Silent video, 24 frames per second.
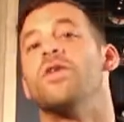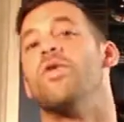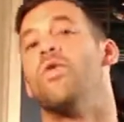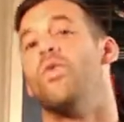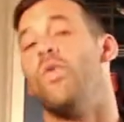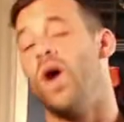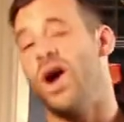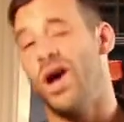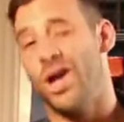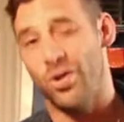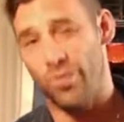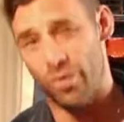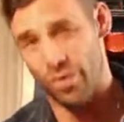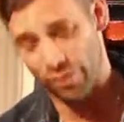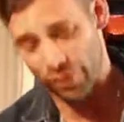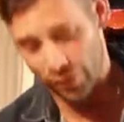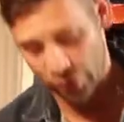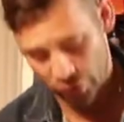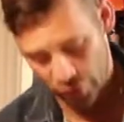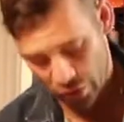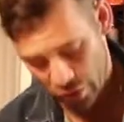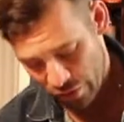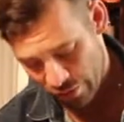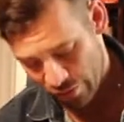Why do we
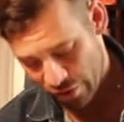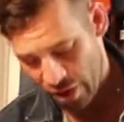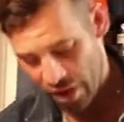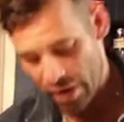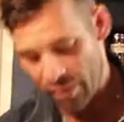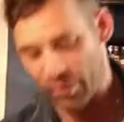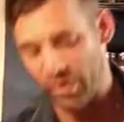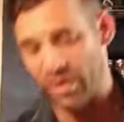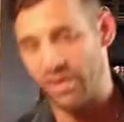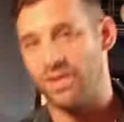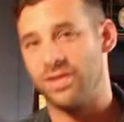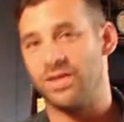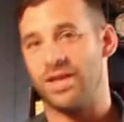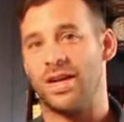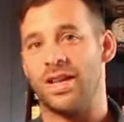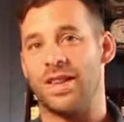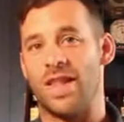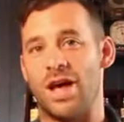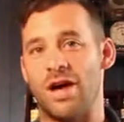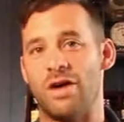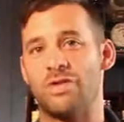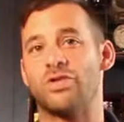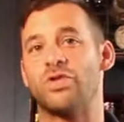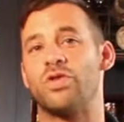refrigerate it overnight? Because it
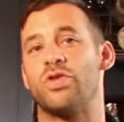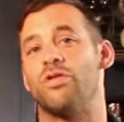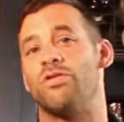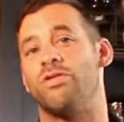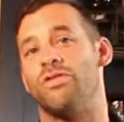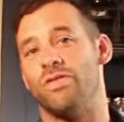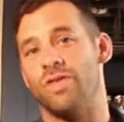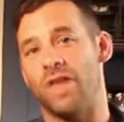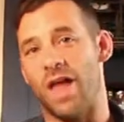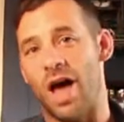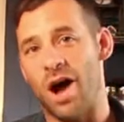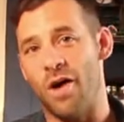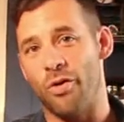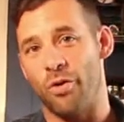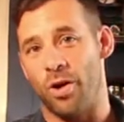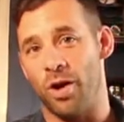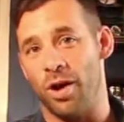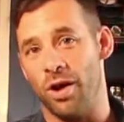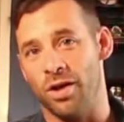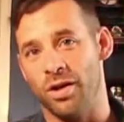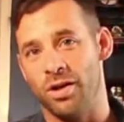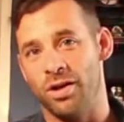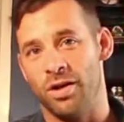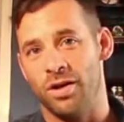allows the
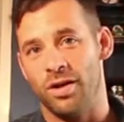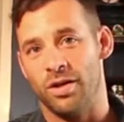flour,